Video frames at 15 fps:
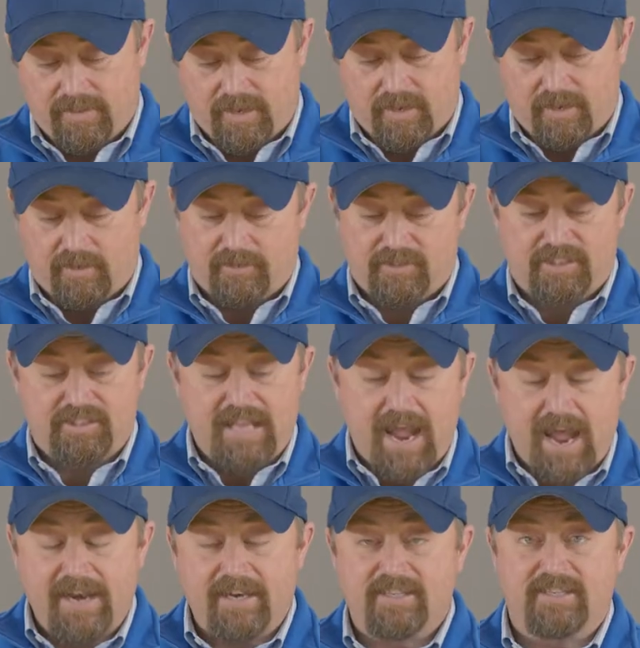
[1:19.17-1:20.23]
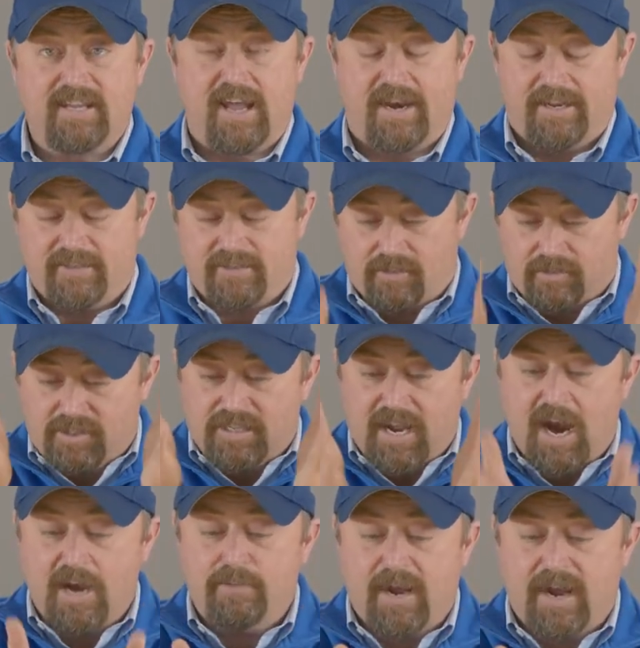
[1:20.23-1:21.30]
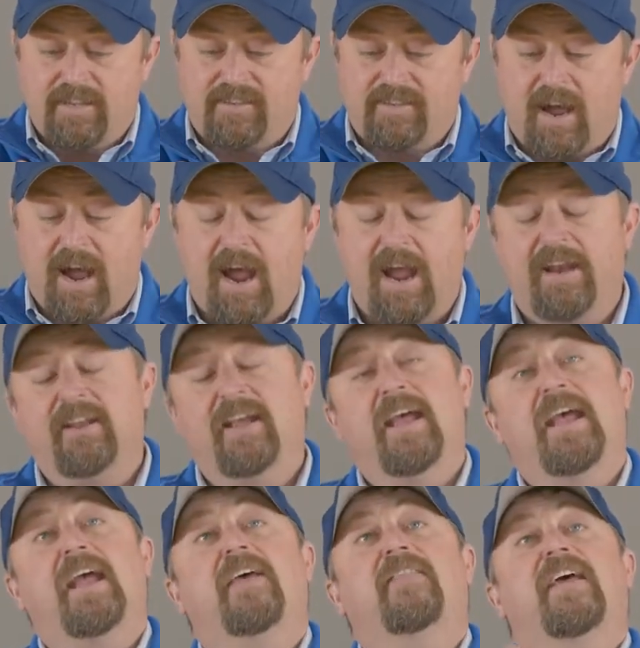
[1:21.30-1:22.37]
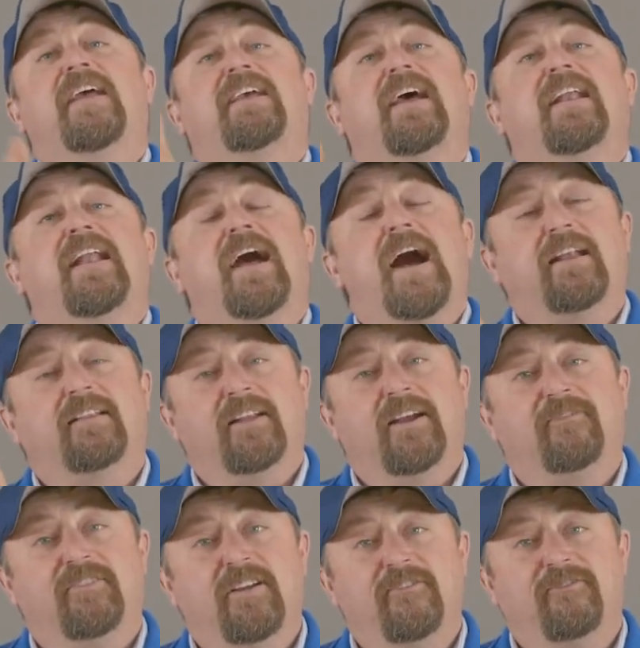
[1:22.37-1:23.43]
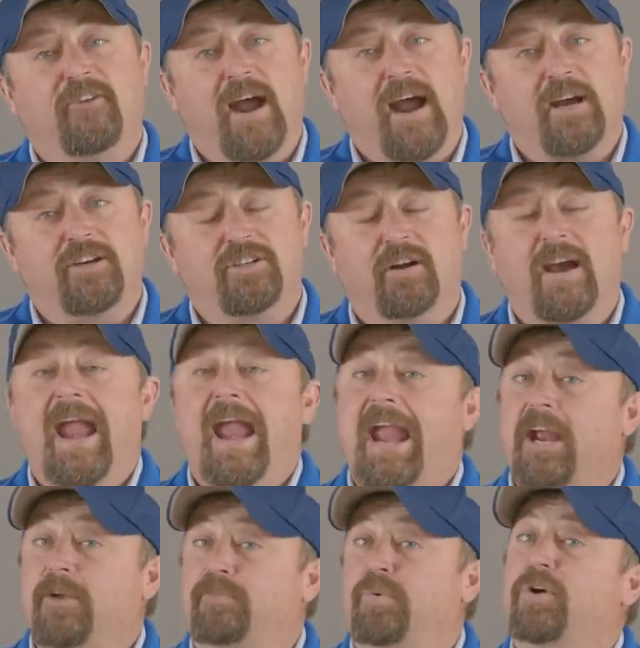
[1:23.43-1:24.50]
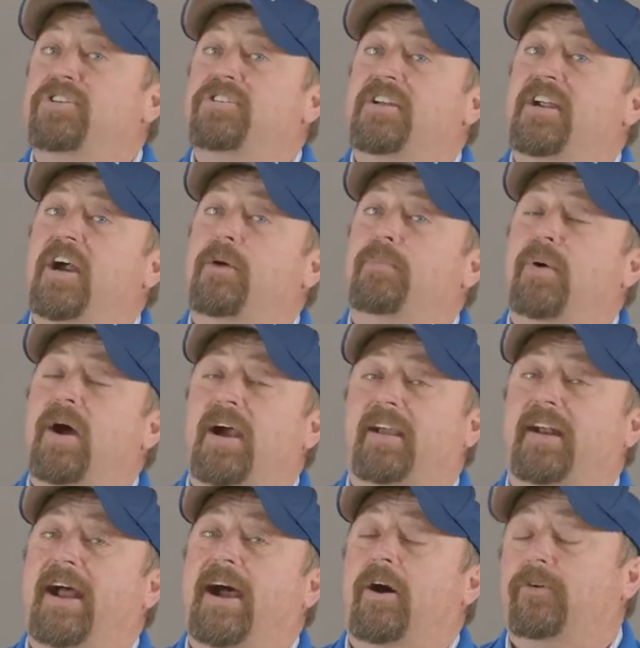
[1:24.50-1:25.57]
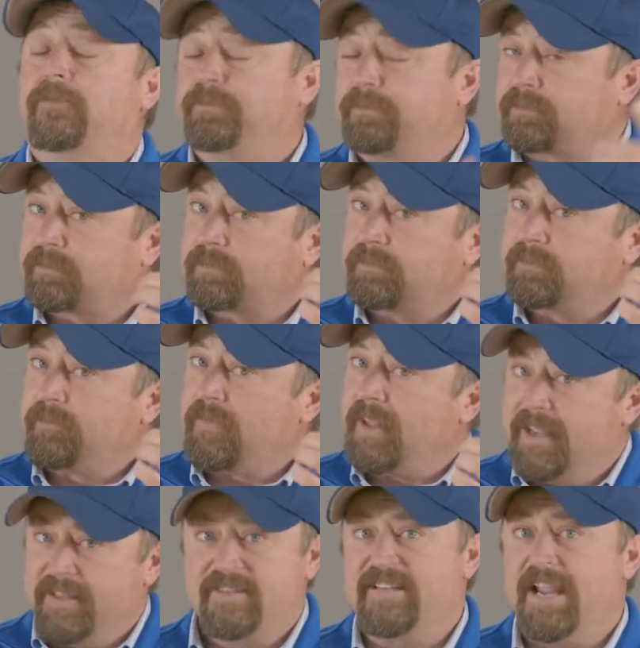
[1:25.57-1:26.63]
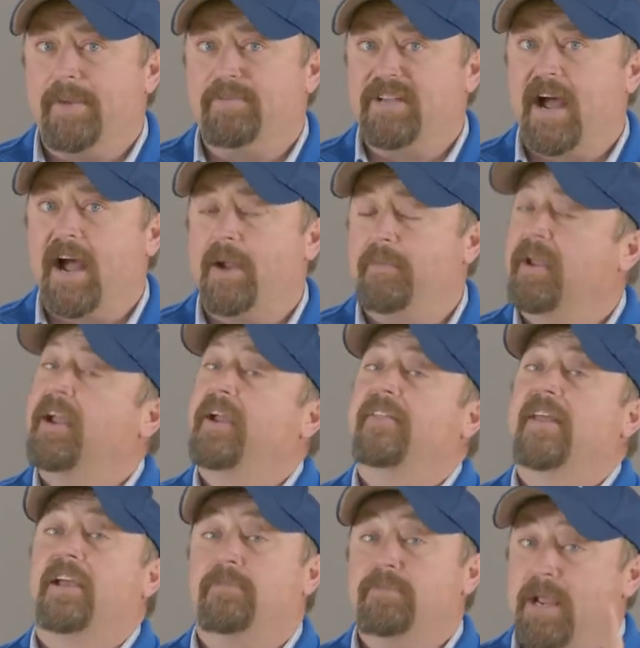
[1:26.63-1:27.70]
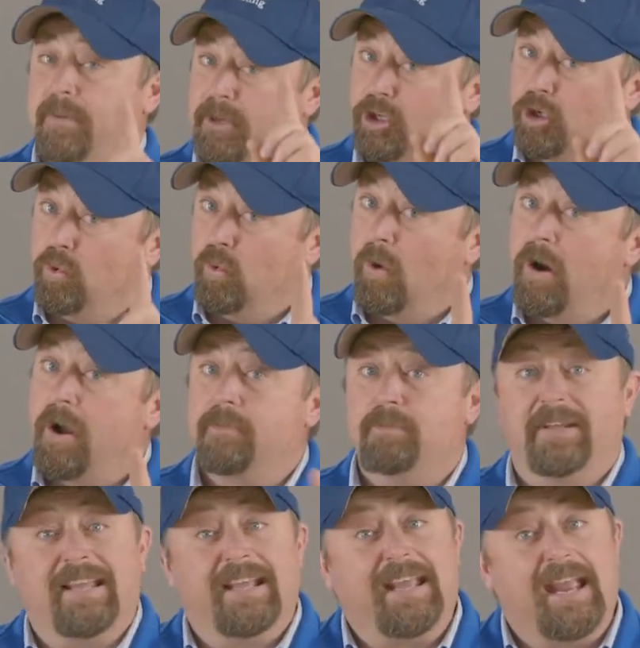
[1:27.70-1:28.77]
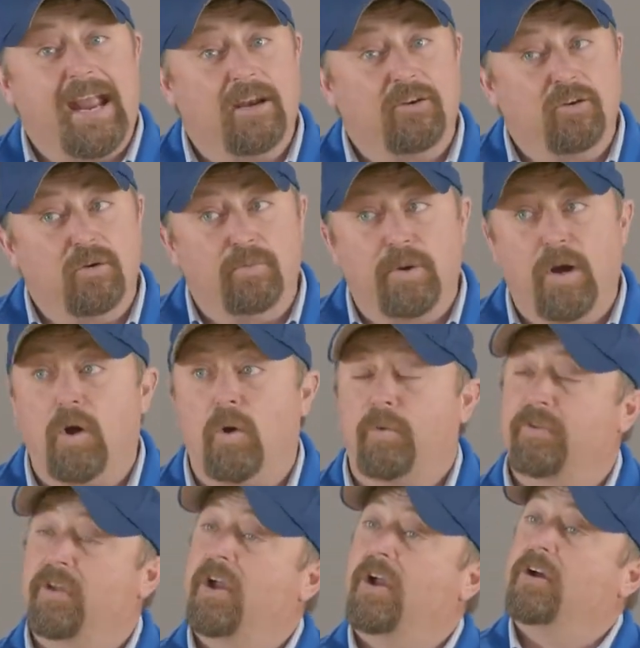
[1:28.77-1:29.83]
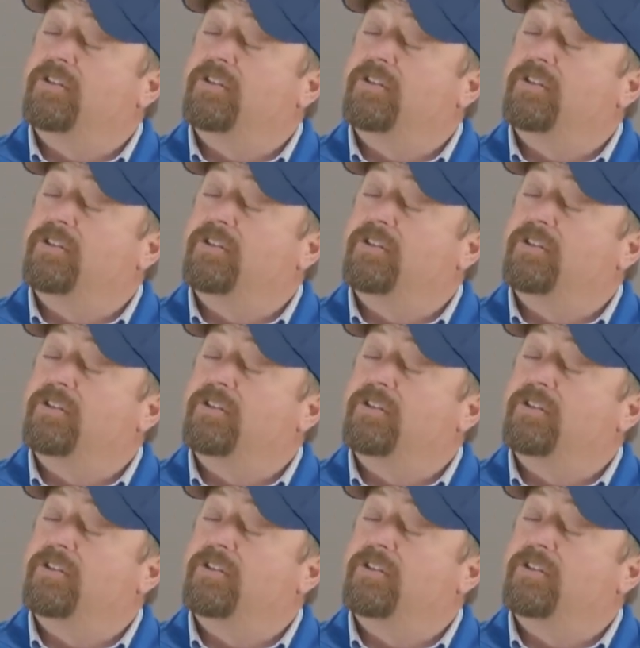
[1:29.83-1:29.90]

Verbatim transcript: They're static settings, they're side by side, and they cannot lift and fracture and push the air pocket out. At the same time, they can maybe do one, but they can't do both.